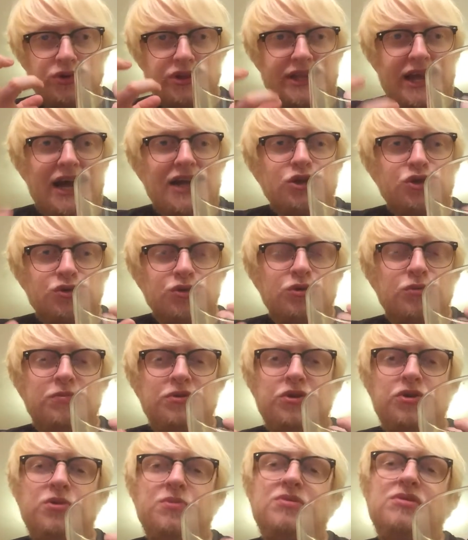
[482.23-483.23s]
natural
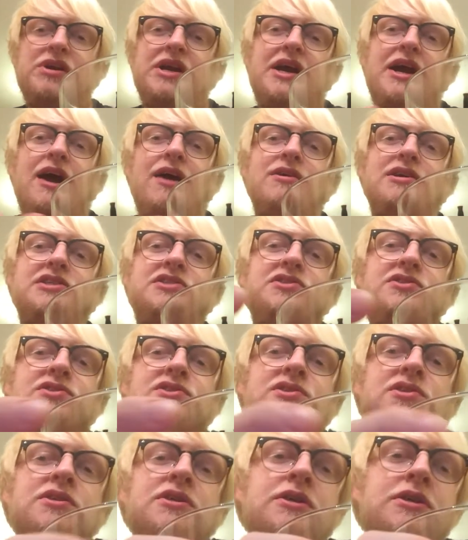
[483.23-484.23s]
blueberry
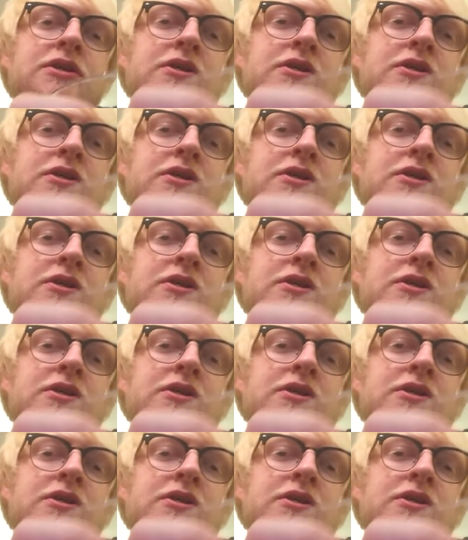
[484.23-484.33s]
characters.